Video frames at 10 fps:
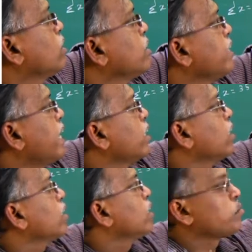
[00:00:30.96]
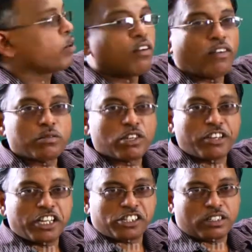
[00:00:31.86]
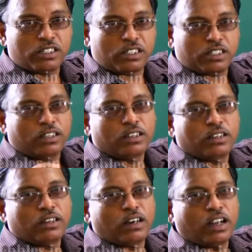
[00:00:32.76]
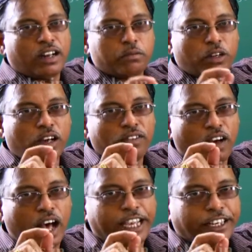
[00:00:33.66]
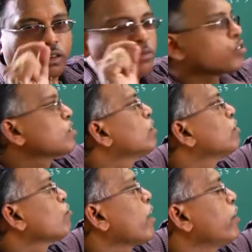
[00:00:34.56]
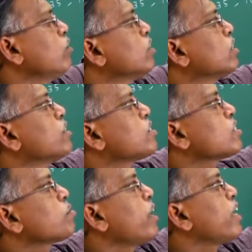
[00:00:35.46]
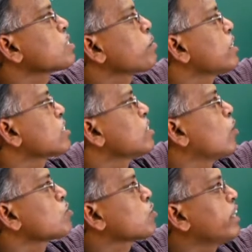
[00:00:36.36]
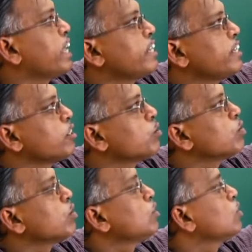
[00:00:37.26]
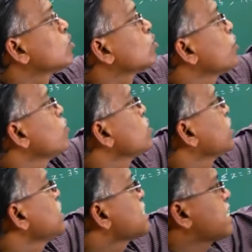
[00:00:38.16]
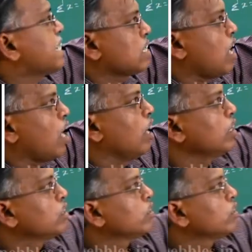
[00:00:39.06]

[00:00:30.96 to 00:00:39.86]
n number of observations or number of items five, sigma x minus the whole square eighty-two. So using this data,